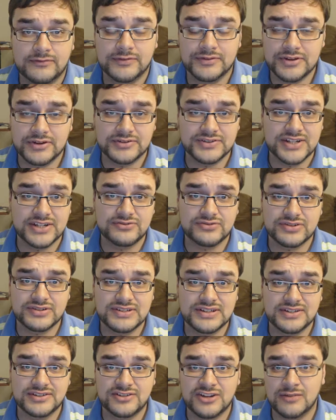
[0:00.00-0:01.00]
For those
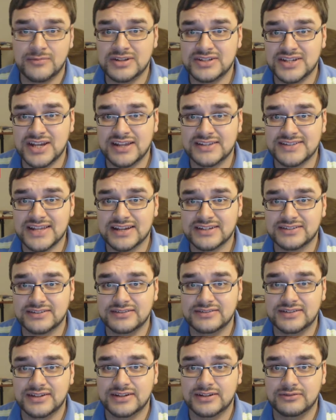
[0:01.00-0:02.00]
interested, Jeremy Jahns
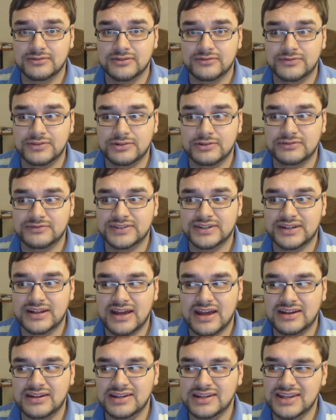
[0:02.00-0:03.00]
actually did a review of it,
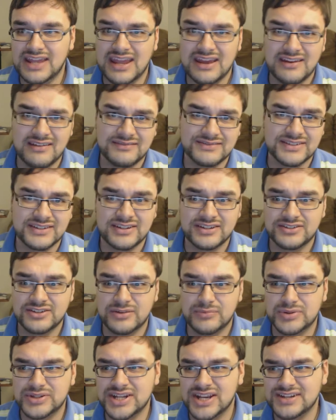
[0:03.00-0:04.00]
and he gives an
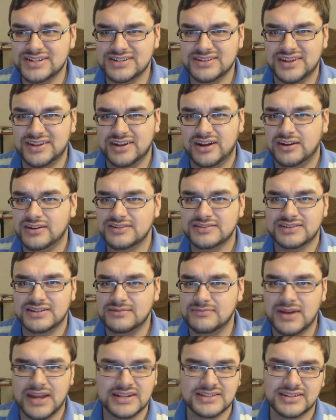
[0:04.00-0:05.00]
interpretation that
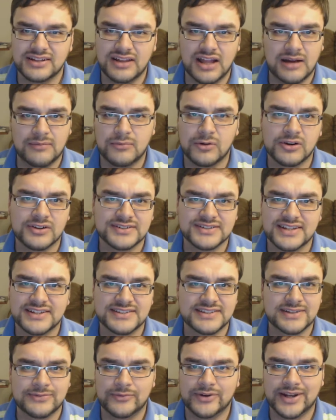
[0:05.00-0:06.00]
honestly makes a lot more
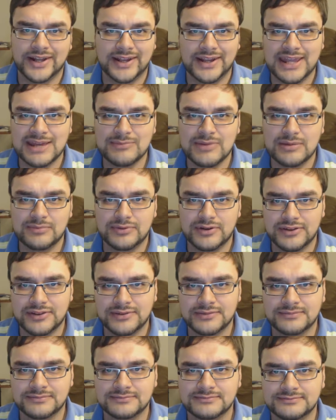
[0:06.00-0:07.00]
sense than what I came up
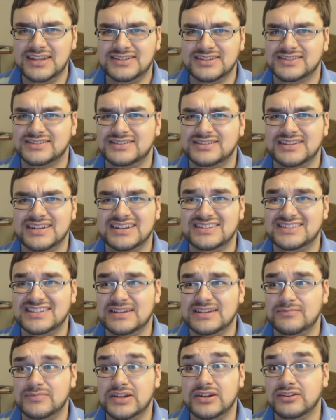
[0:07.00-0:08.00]
with. It just didn't
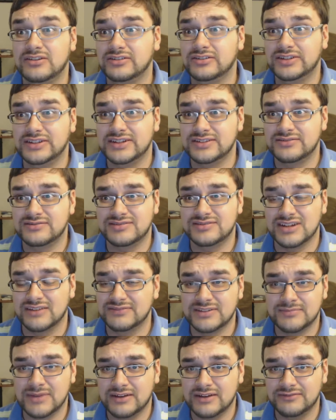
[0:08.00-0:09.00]
seem nearly as
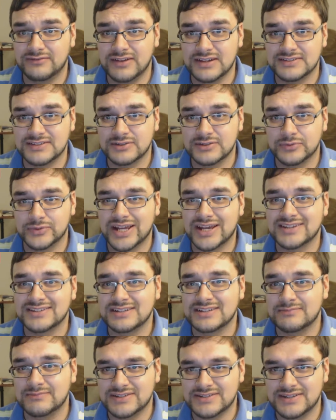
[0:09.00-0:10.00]
shoved in my face as what I
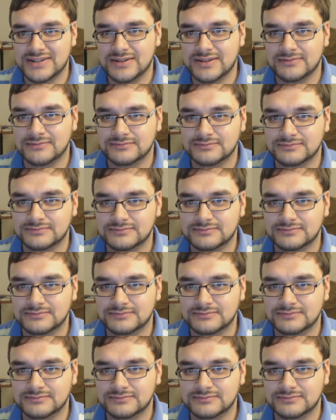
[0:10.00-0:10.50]
seem to see.